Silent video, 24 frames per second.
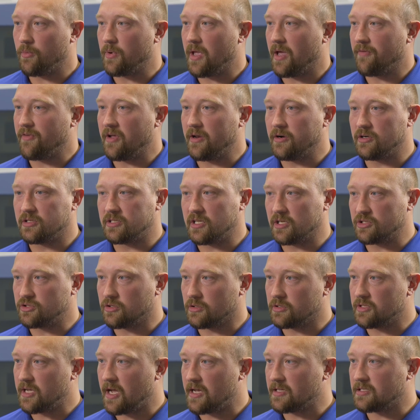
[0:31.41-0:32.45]
We have
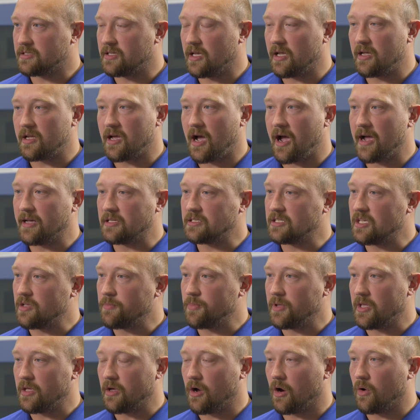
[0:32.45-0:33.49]
interstitial testing,
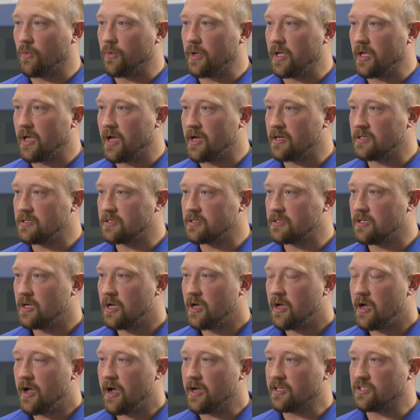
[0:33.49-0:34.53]
ICP OES,
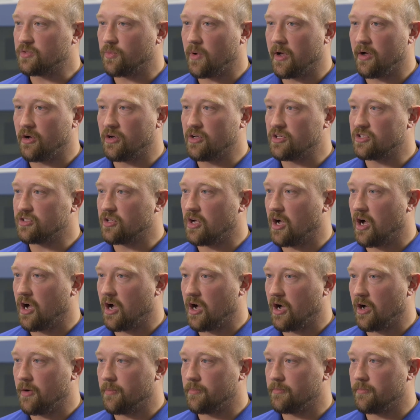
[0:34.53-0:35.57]
as well as
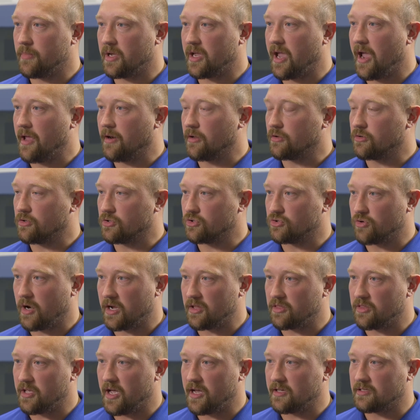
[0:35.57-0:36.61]
mechanical
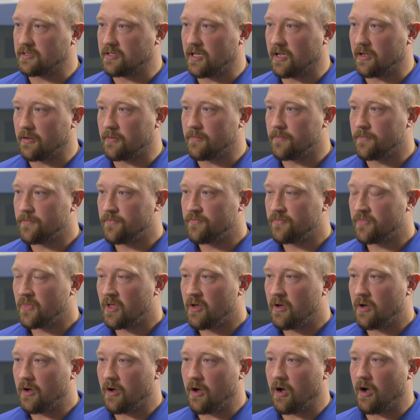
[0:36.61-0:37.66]
strength testing.
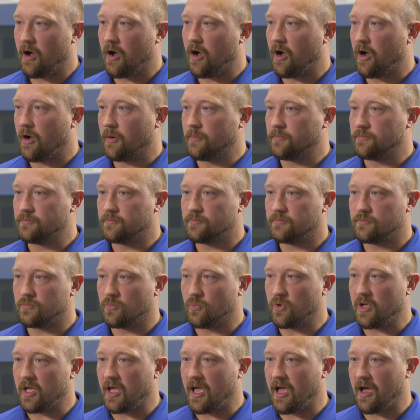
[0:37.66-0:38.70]

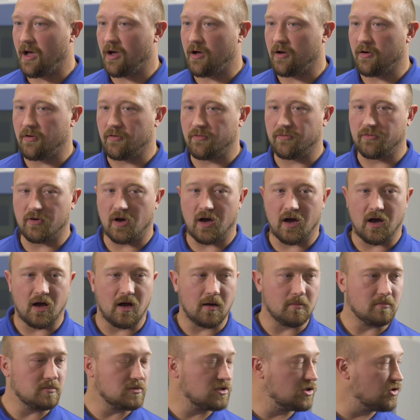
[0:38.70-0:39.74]
We have
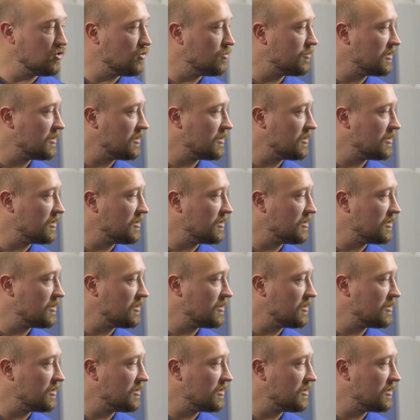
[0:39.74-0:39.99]
two